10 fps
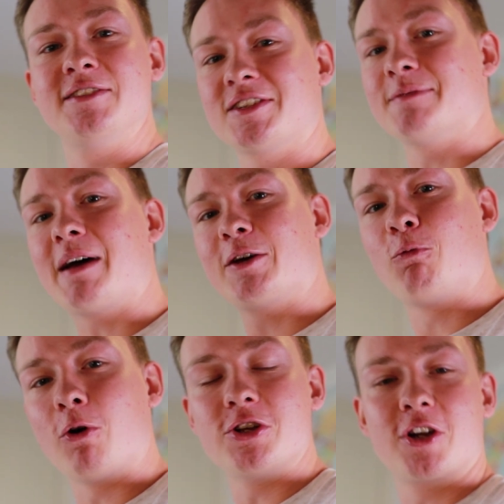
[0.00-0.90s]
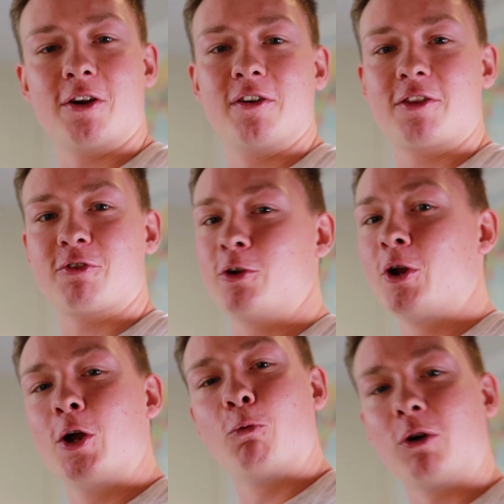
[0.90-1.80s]
Doesn't matter what you're going through,
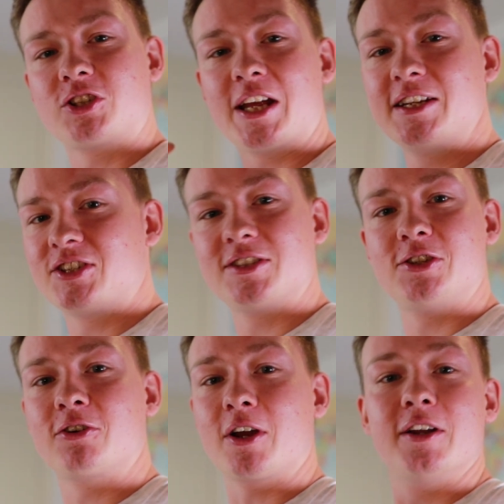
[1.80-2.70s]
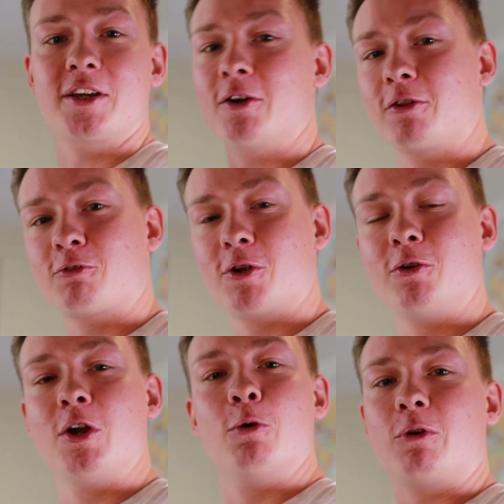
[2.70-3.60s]
what changes you're going to go through,